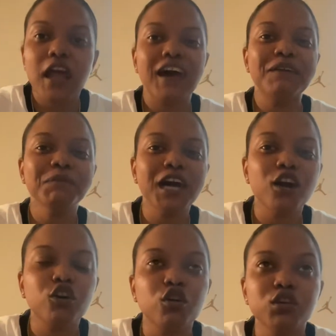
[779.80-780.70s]
not
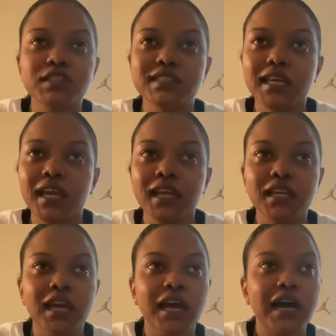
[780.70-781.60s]
gonna say
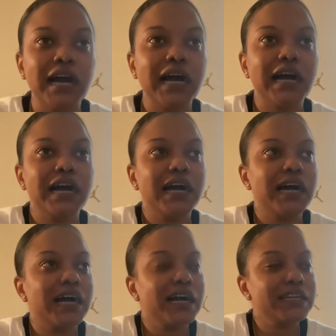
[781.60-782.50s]
that
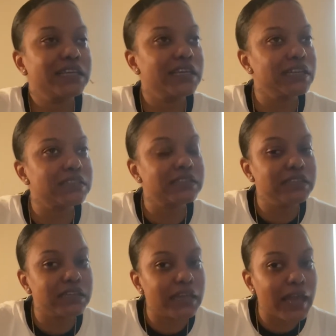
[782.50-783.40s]
I can't see
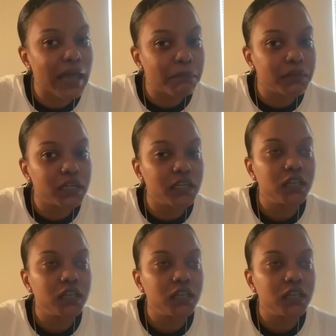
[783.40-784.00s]
it happening,